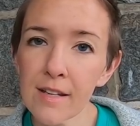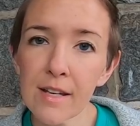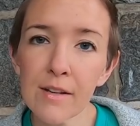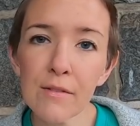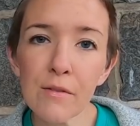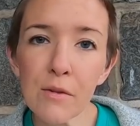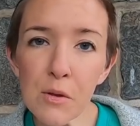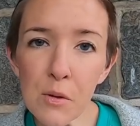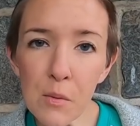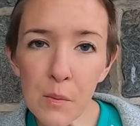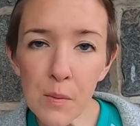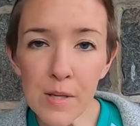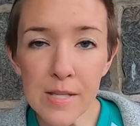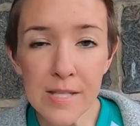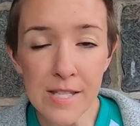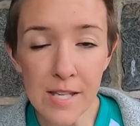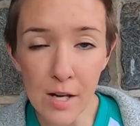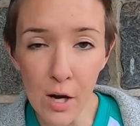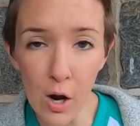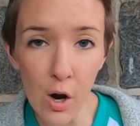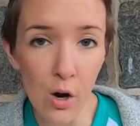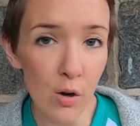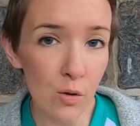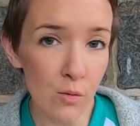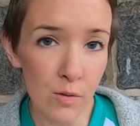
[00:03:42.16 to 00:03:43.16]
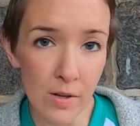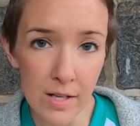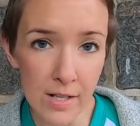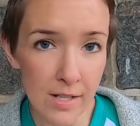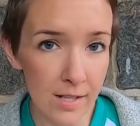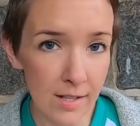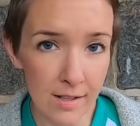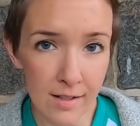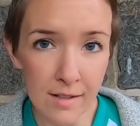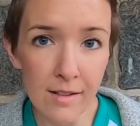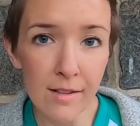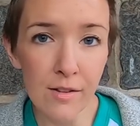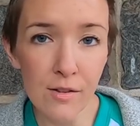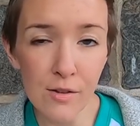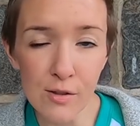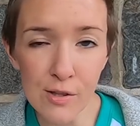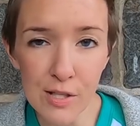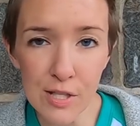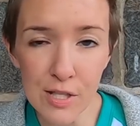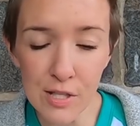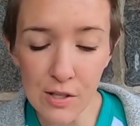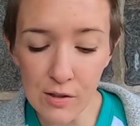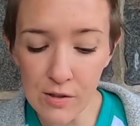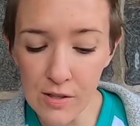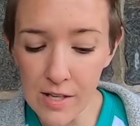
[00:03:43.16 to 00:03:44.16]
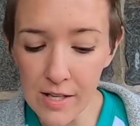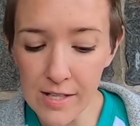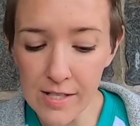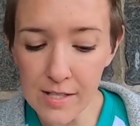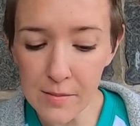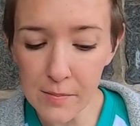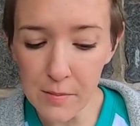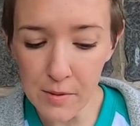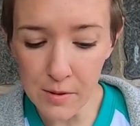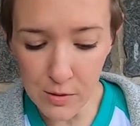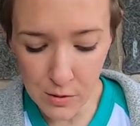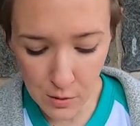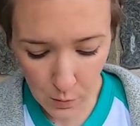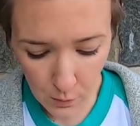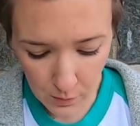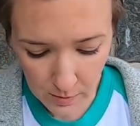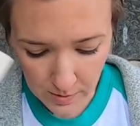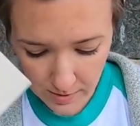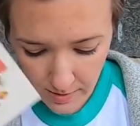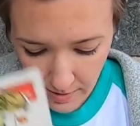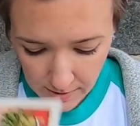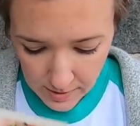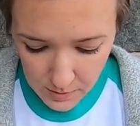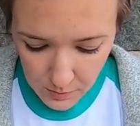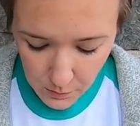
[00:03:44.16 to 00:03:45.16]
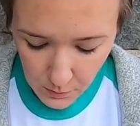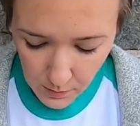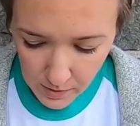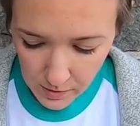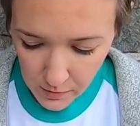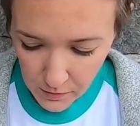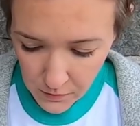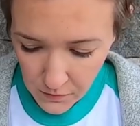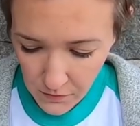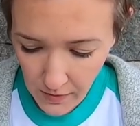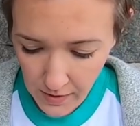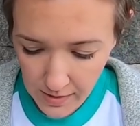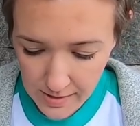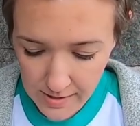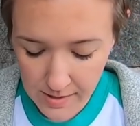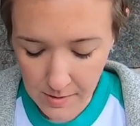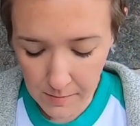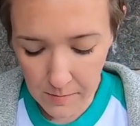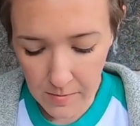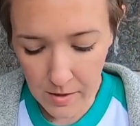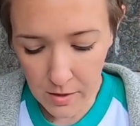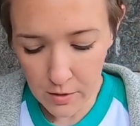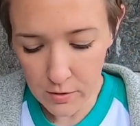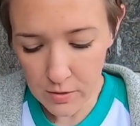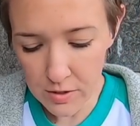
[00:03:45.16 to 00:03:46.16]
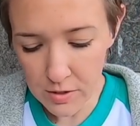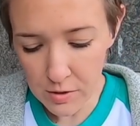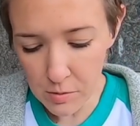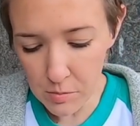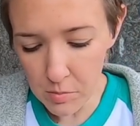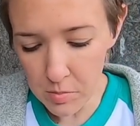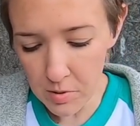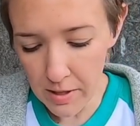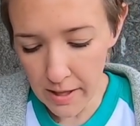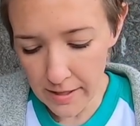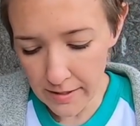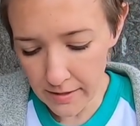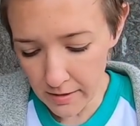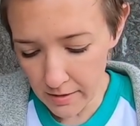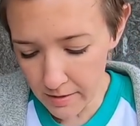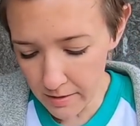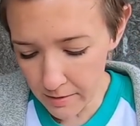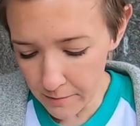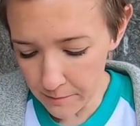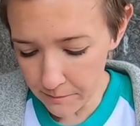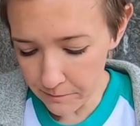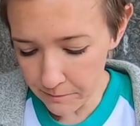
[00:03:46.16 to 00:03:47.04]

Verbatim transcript: Even the ones that are written in, they're still nice, but it's always nice when you find some that are still blank.